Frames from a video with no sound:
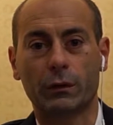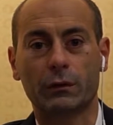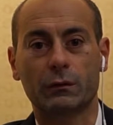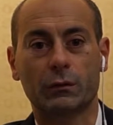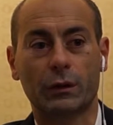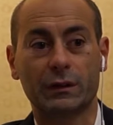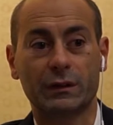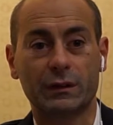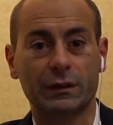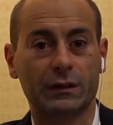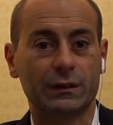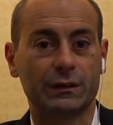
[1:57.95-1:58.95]
20
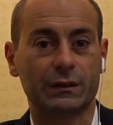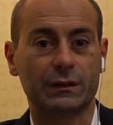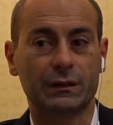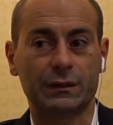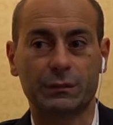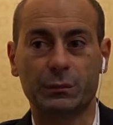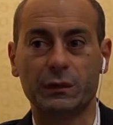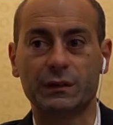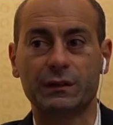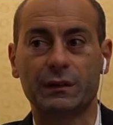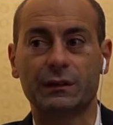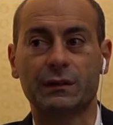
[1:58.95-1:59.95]
years in this
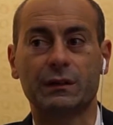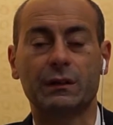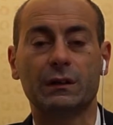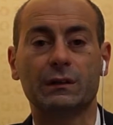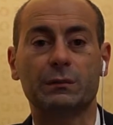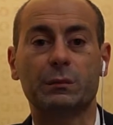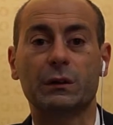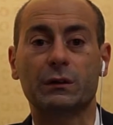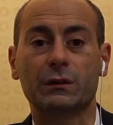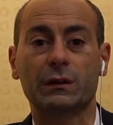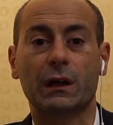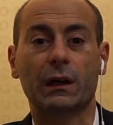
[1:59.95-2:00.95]
business is because
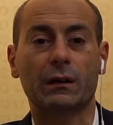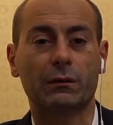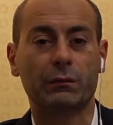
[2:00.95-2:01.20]
I had a